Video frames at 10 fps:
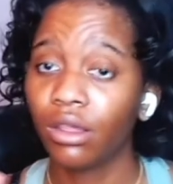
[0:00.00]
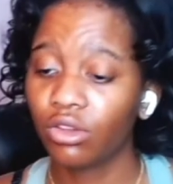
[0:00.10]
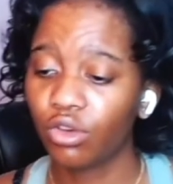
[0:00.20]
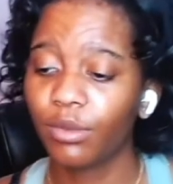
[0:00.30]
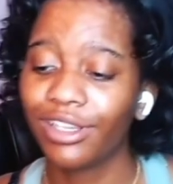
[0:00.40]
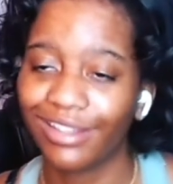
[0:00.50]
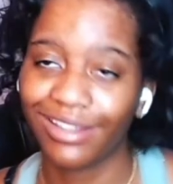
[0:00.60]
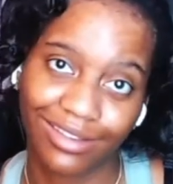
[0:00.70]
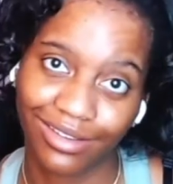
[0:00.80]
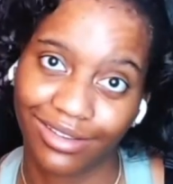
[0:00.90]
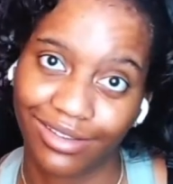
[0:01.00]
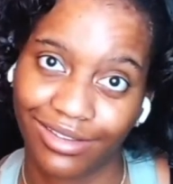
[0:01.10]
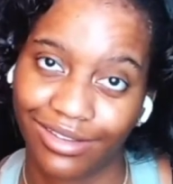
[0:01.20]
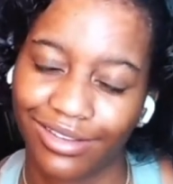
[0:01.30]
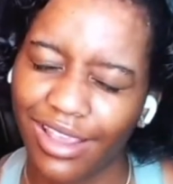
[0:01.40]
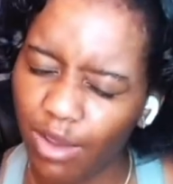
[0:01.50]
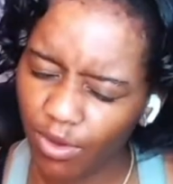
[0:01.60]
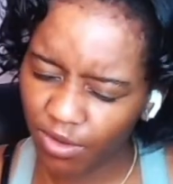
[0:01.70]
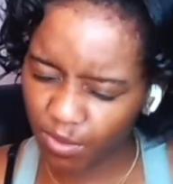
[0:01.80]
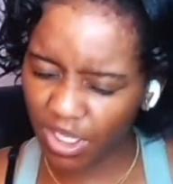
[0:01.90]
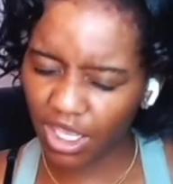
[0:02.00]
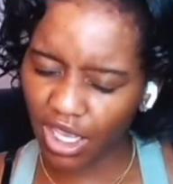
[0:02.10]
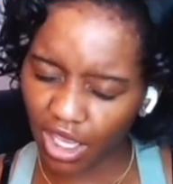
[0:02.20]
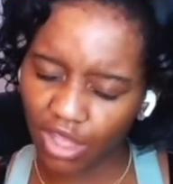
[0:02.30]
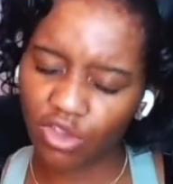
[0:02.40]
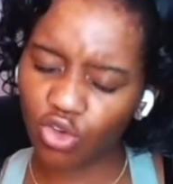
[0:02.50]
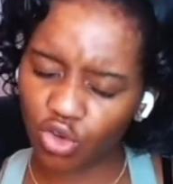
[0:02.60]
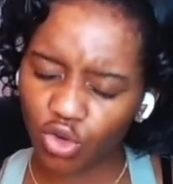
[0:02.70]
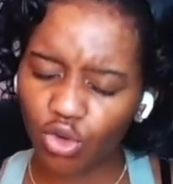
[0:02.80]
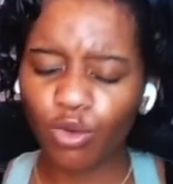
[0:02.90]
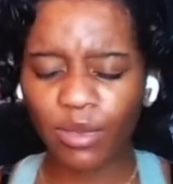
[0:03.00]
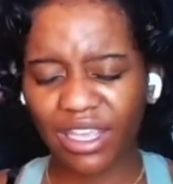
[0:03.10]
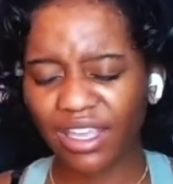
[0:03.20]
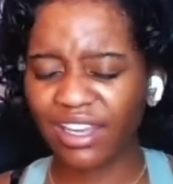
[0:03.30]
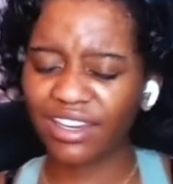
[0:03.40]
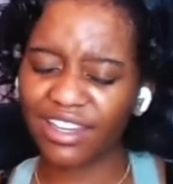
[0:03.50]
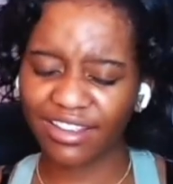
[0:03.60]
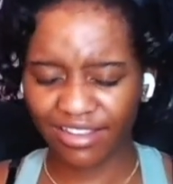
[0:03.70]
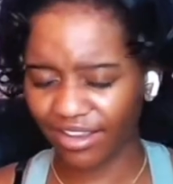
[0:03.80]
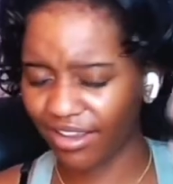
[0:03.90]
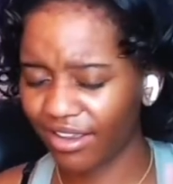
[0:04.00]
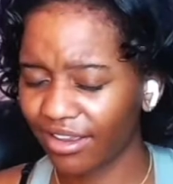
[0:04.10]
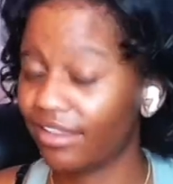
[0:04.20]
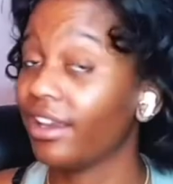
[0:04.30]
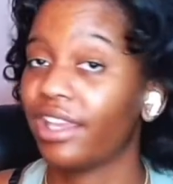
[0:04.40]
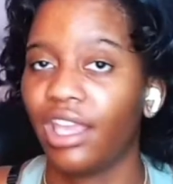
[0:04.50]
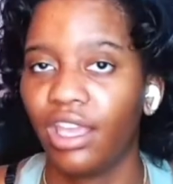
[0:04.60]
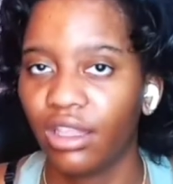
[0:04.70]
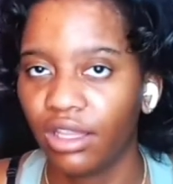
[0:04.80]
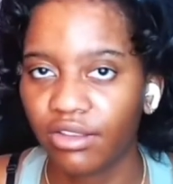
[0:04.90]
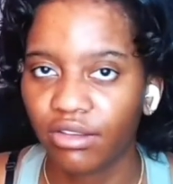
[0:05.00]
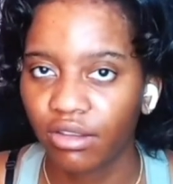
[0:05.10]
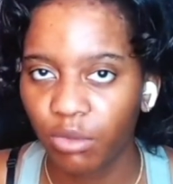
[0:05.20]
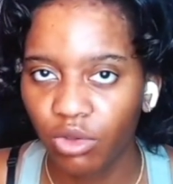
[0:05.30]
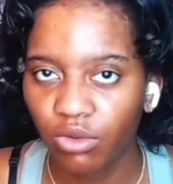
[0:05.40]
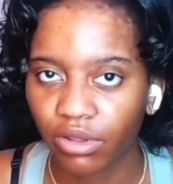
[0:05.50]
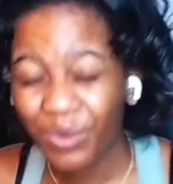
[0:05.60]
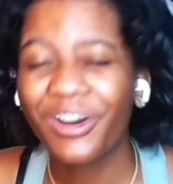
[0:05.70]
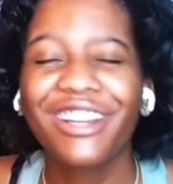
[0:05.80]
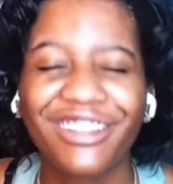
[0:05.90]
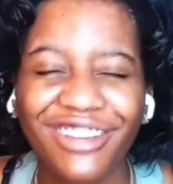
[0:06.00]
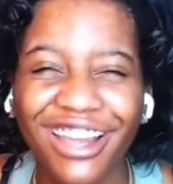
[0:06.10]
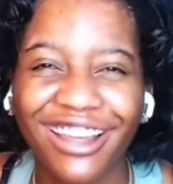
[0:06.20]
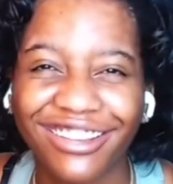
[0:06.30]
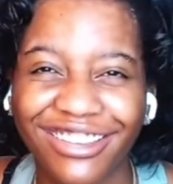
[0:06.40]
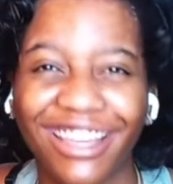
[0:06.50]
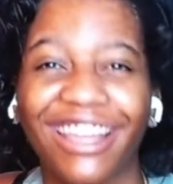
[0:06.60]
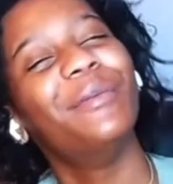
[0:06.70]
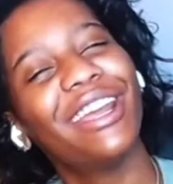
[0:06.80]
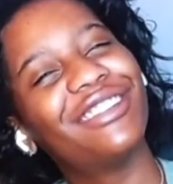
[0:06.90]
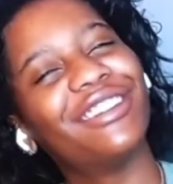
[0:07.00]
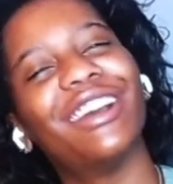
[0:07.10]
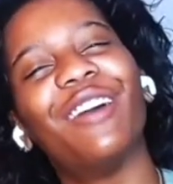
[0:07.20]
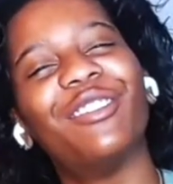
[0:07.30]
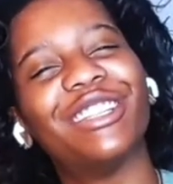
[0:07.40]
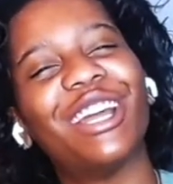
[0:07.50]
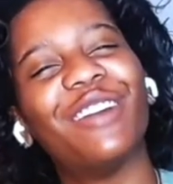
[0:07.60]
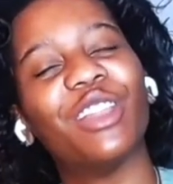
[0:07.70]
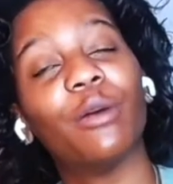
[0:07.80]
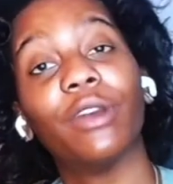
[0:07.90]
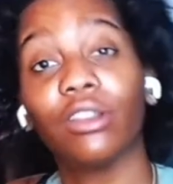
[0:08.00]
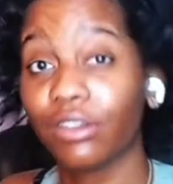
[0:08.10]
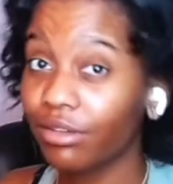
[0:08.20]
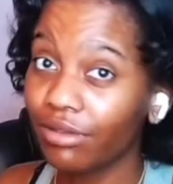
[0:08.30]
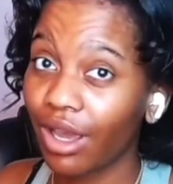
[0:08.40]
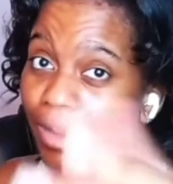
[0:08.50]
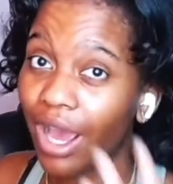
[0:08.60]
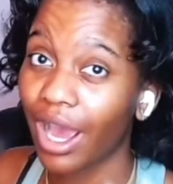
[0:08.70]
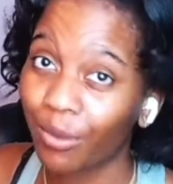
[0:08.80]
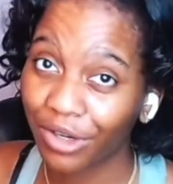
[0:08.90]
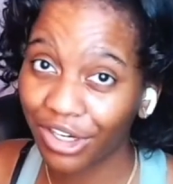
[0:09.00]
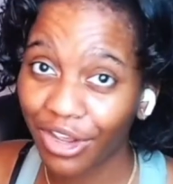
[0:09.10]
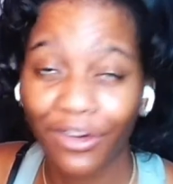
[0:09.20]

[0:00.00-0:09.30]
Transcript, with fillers: Too many disses. Say it with me. Too many disses. I can't listen to the music. What did you guys think? Make sure you comment down below because you know I want to know.